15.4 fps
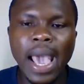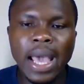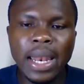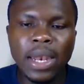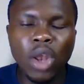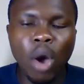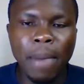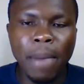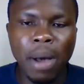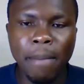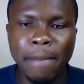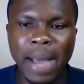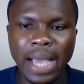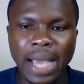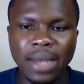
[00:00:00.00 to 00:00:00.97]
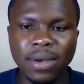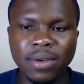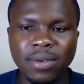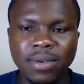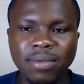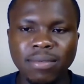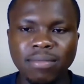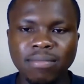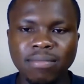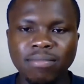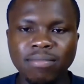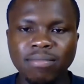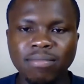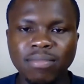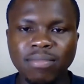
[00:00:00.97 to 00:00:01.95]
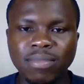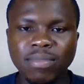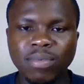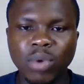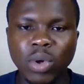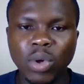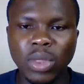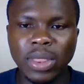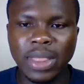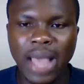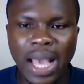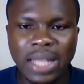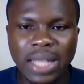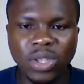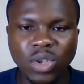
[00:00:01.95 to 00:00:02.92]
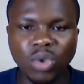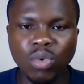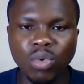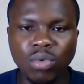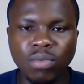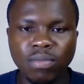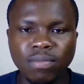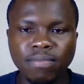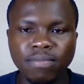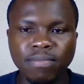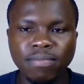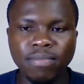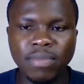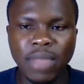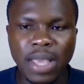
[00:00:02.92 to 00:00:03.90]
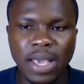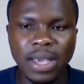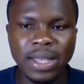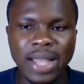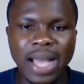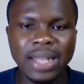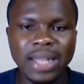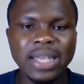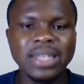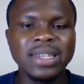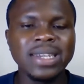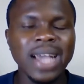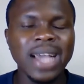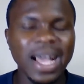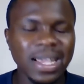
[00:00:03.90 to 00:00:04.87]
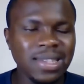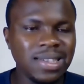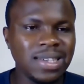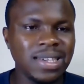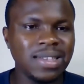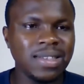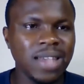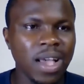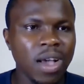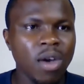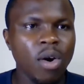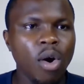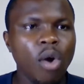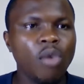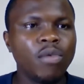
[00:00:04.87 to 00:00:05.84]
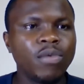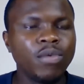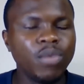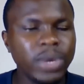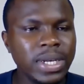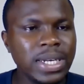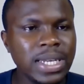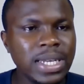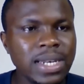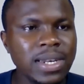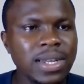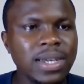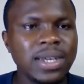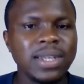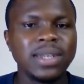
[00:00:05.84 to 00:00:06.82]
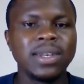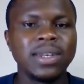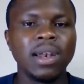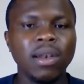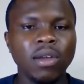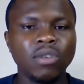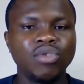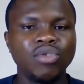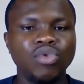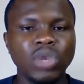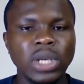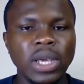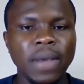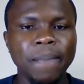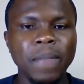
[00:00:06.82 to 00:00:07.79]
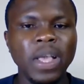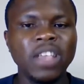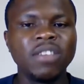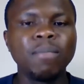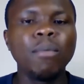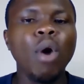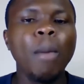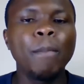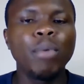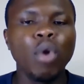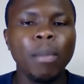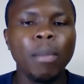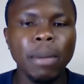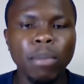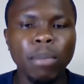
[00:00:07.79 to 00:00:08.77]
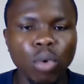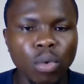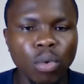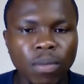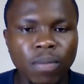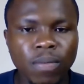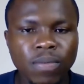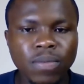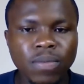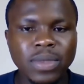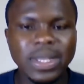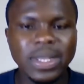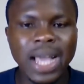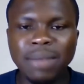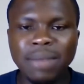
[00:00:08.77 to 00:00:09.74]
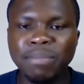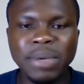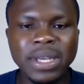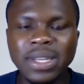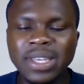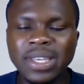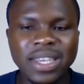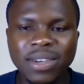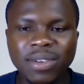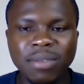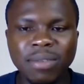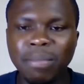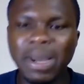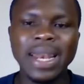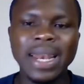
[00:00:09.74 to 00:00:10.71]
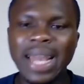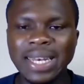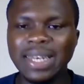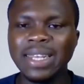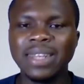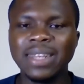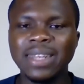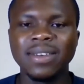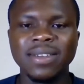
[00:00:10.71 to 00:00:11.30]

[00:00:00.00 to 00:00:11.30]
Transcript: normal mind will tend to think that the chances of winning the lottery is more probable than being killed by lightning.